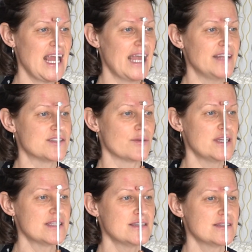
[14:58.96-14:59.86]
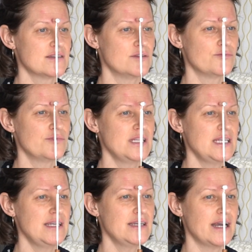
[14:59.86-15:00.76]
And so this is
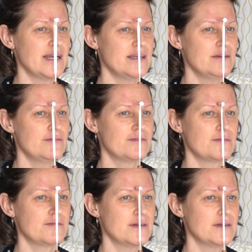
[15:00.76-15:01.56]
really kind of